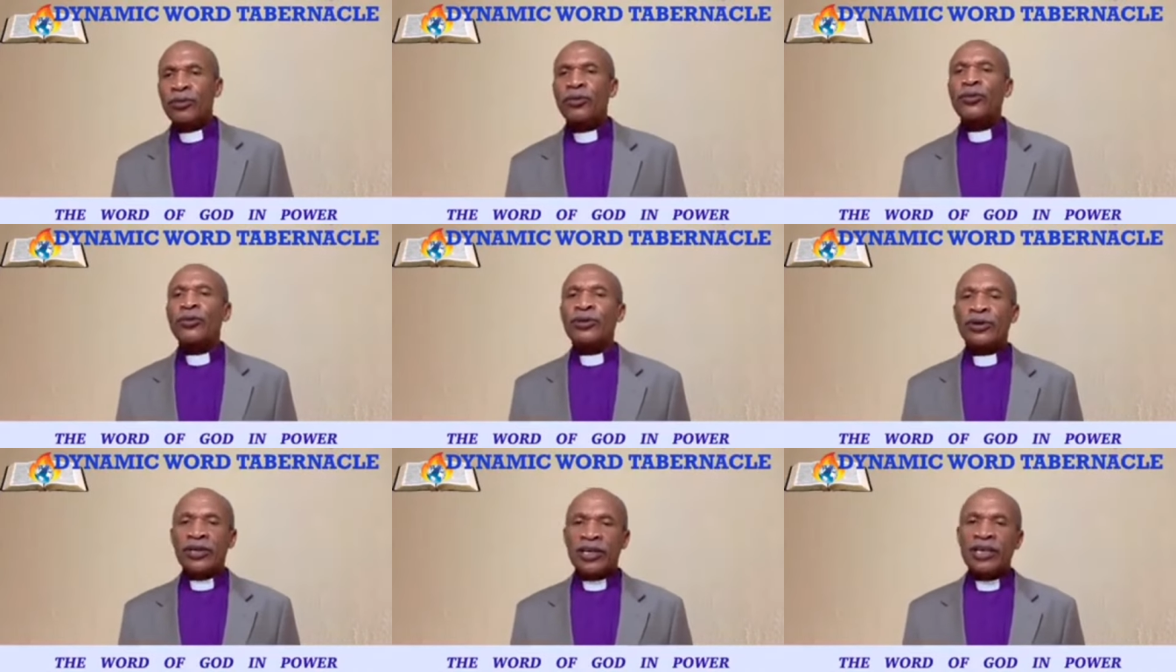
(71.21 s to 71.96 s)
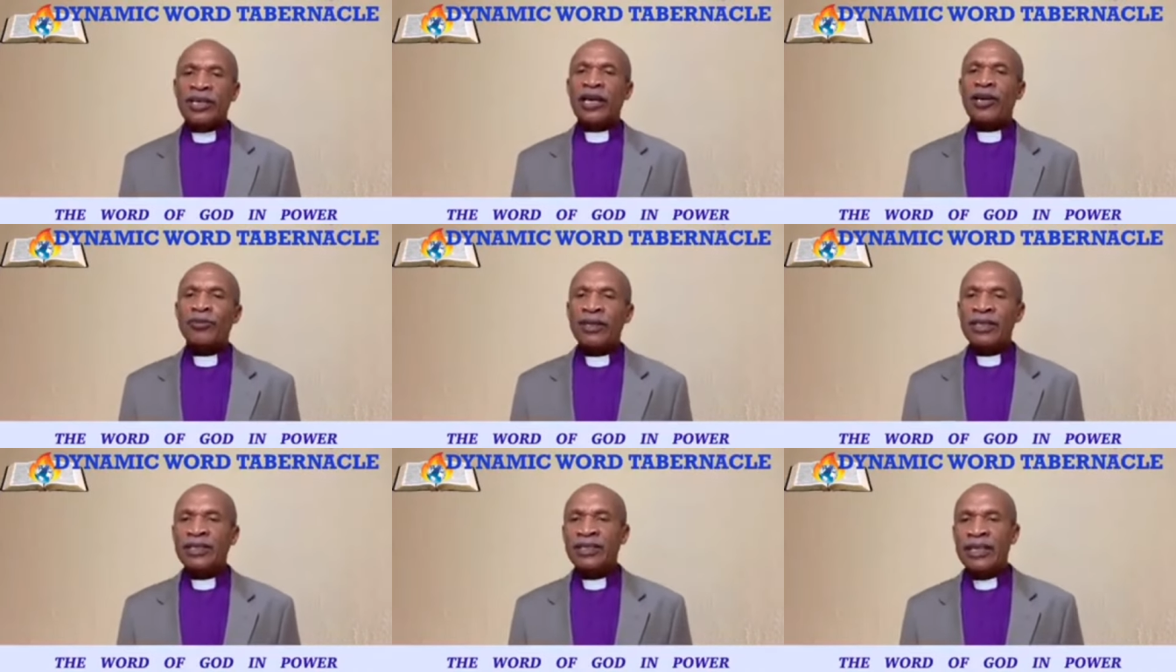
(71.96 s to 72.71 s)
Who
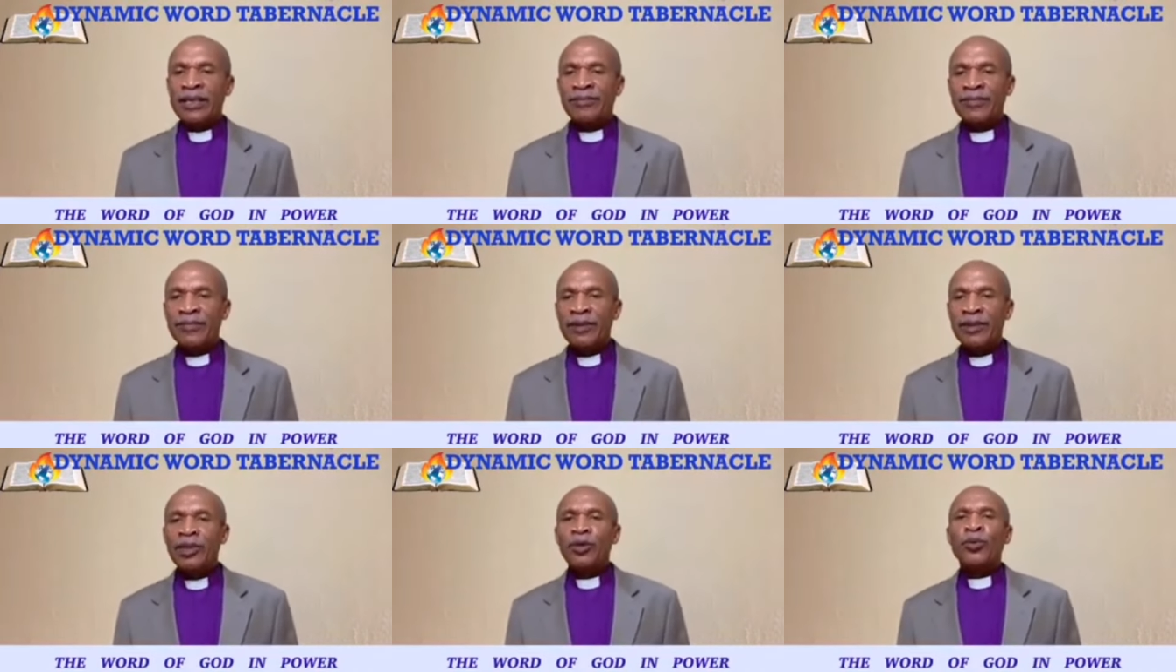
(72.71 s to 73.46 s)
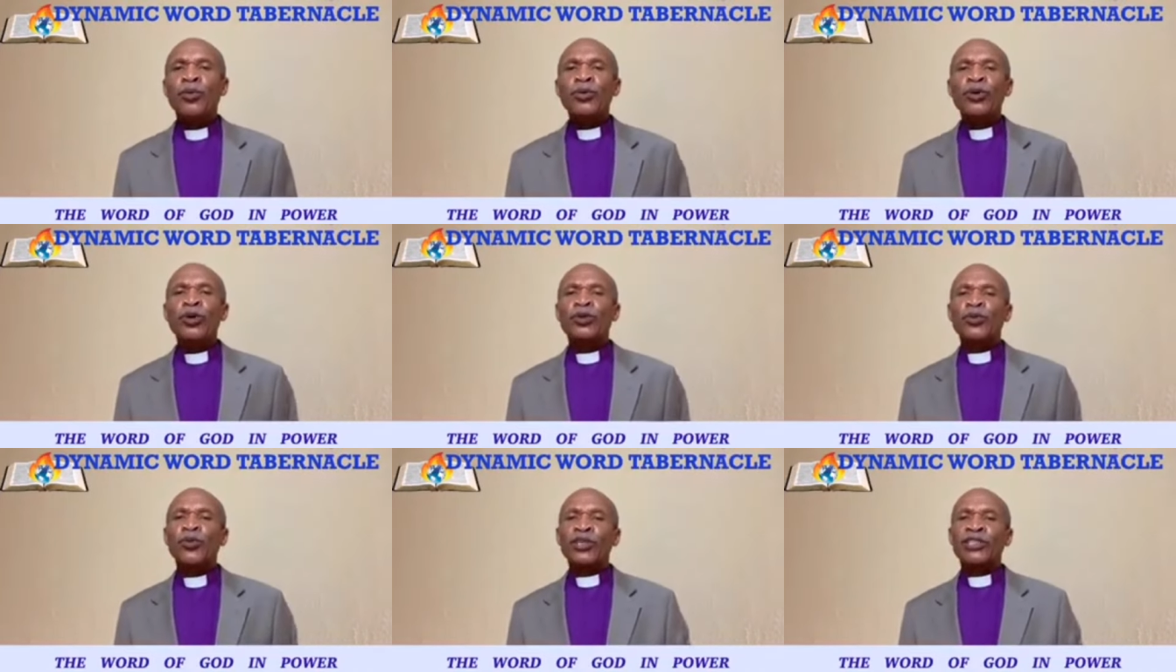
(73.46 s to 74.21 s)
calculates time? Who
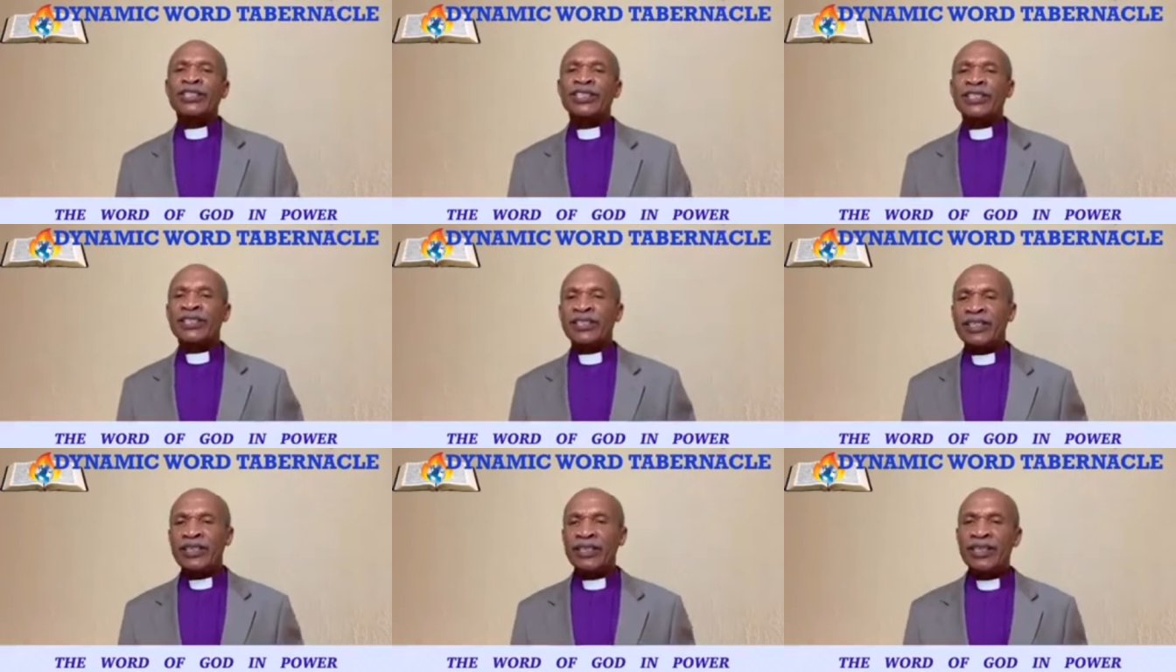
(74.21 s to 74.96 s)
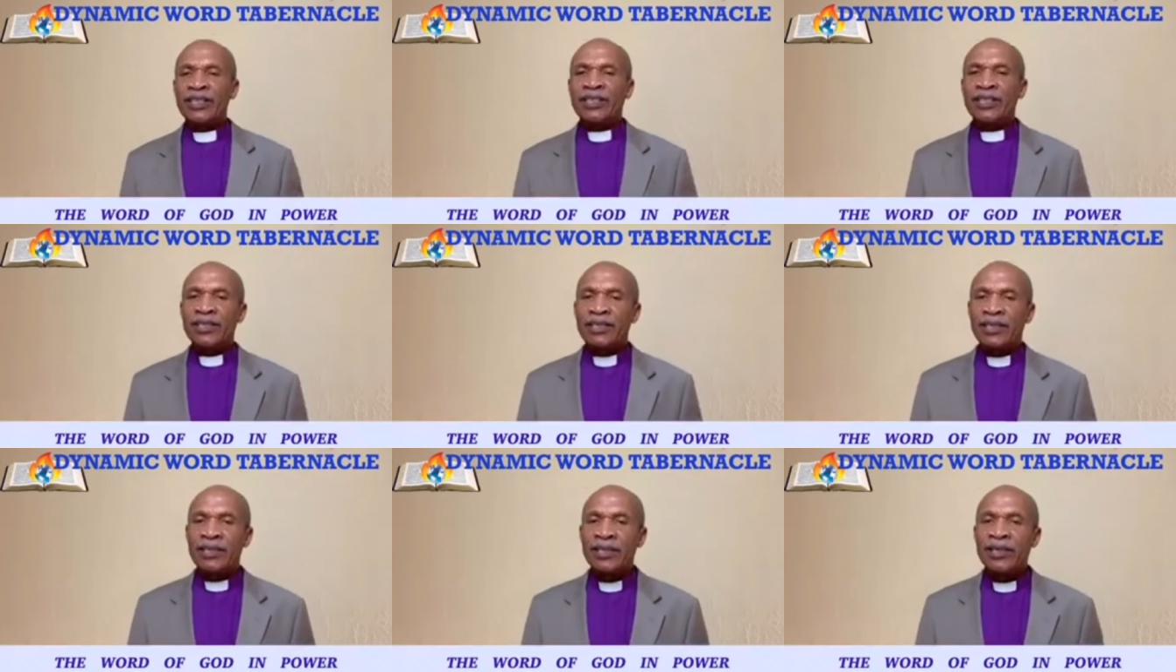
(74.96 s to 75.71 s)
knows what season it
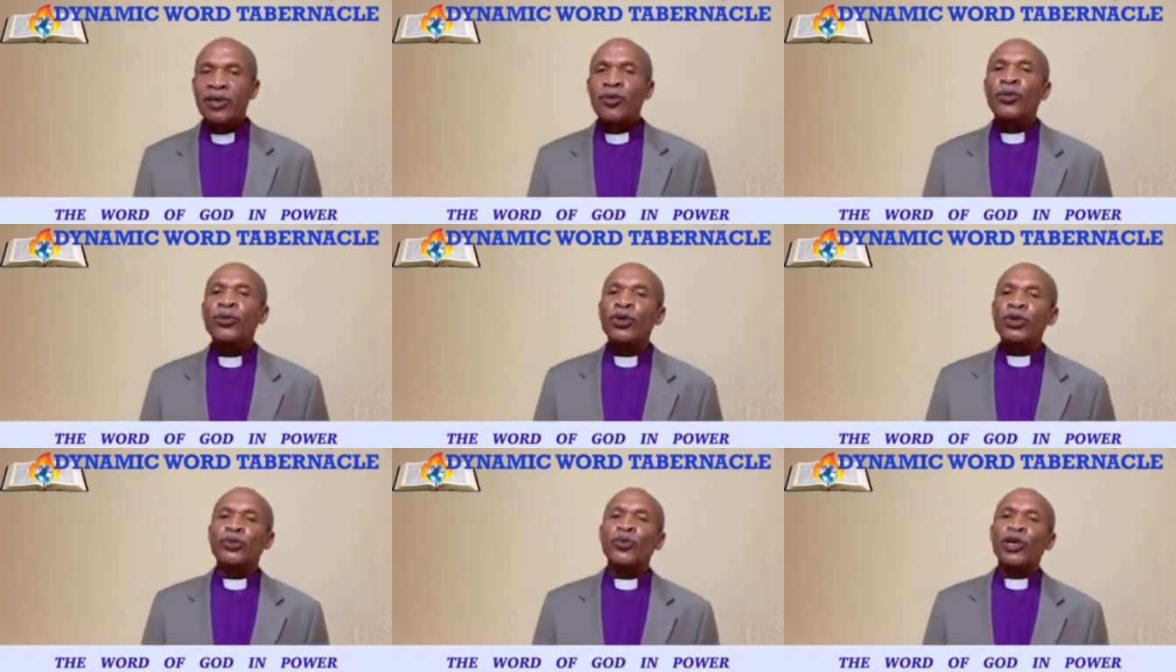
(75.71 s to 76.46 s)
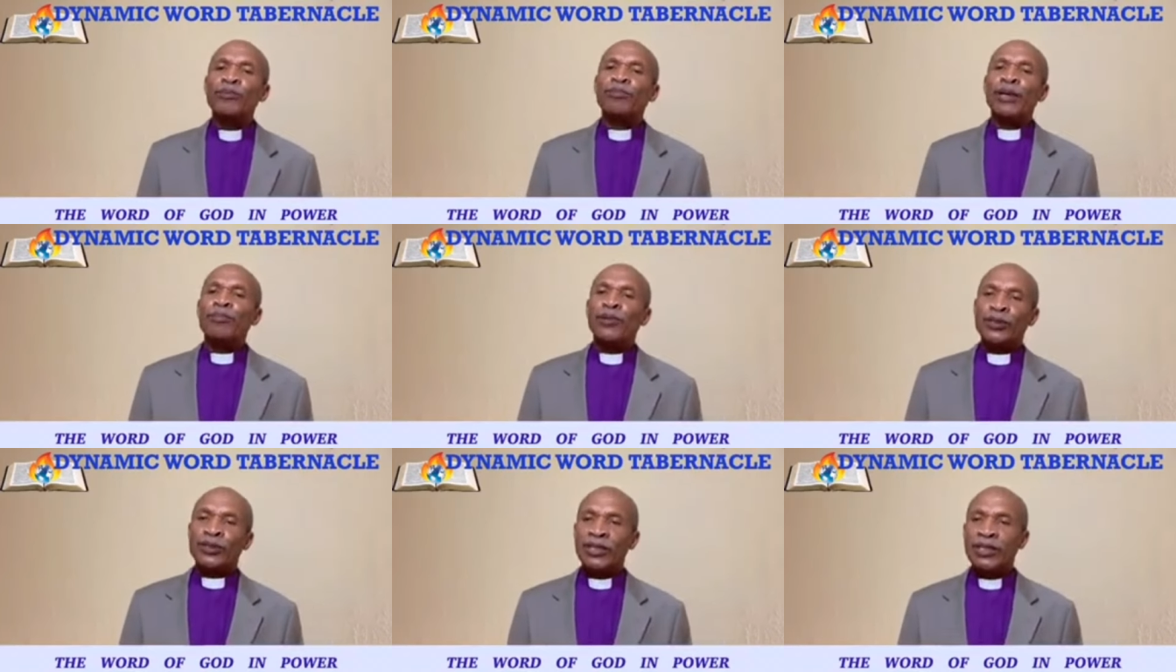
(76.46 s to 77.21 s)
is? Who knows what
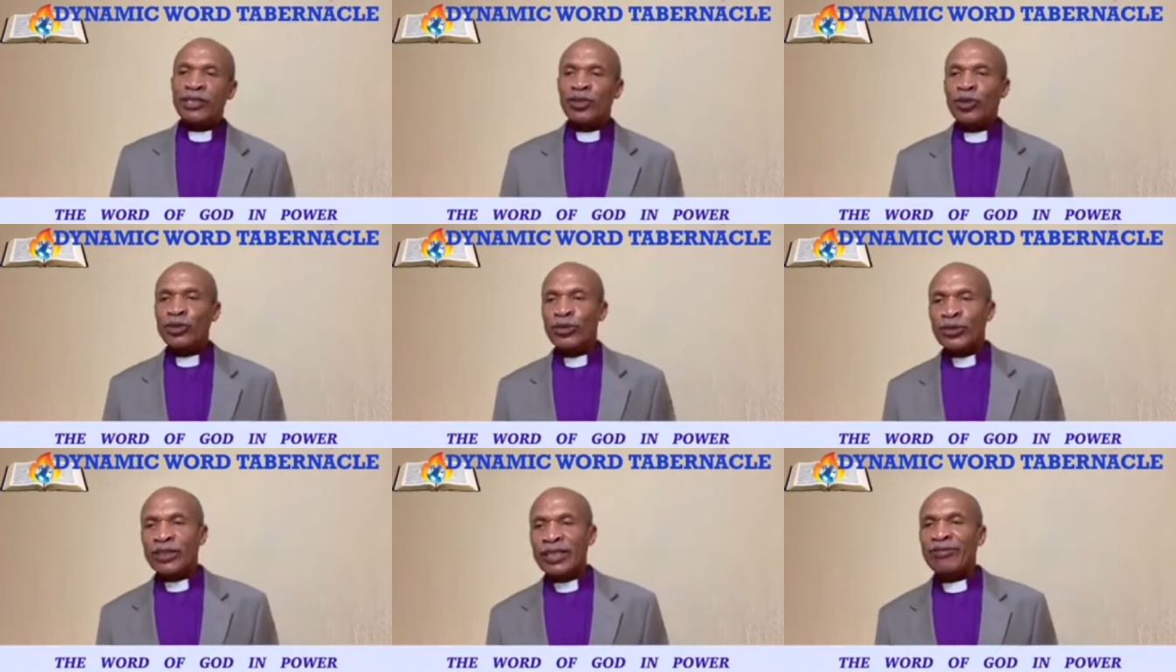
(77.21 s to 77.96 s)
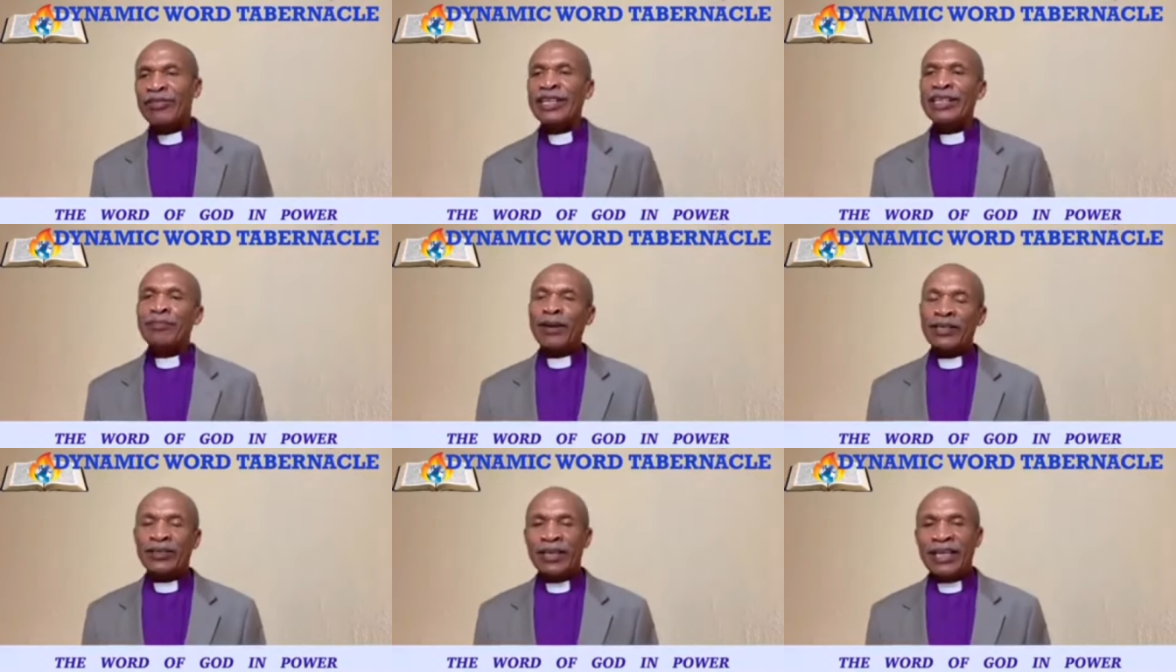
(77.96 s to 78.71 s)
purpose it is going to serve at a
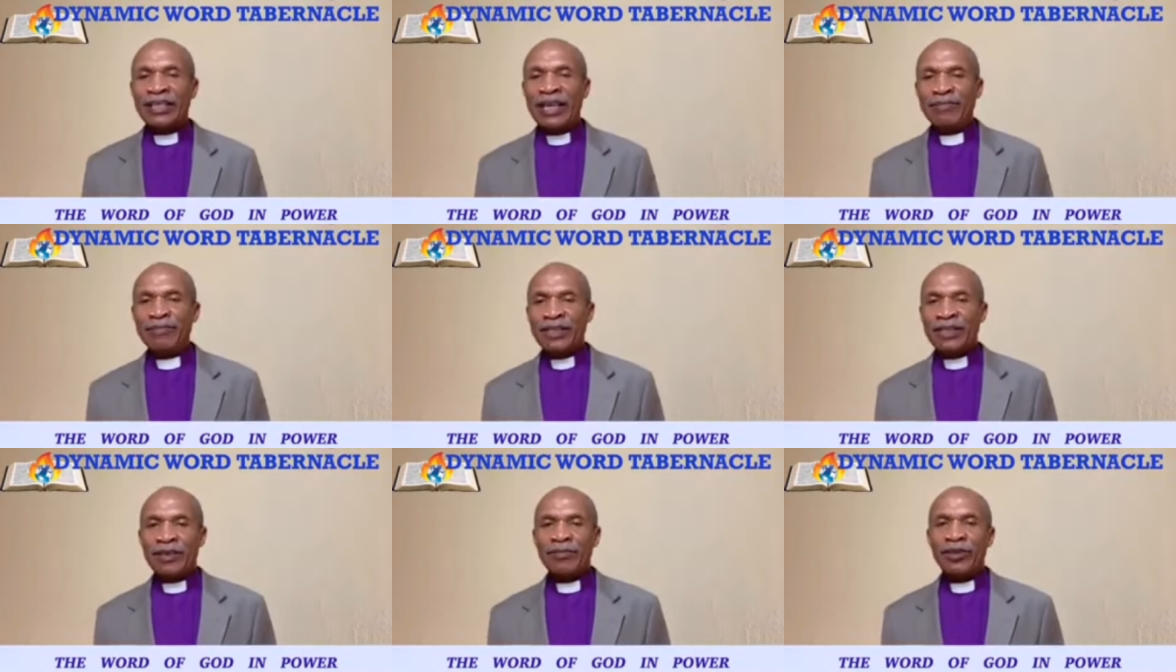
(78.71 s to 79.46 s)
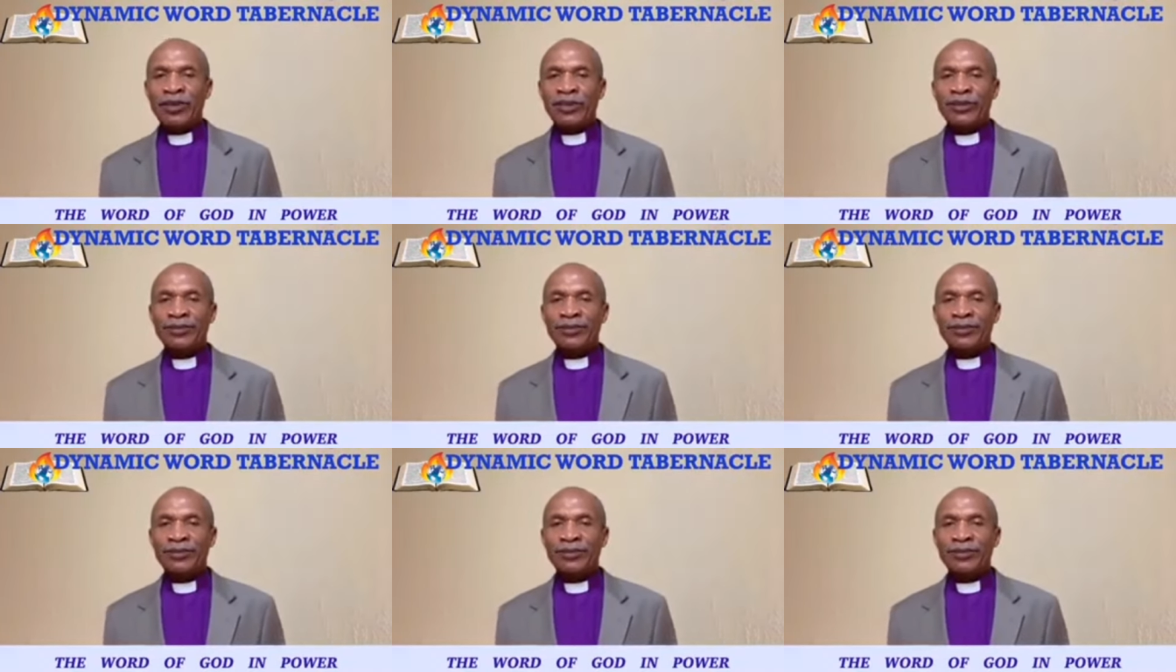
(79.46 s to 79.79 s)
particular time except God?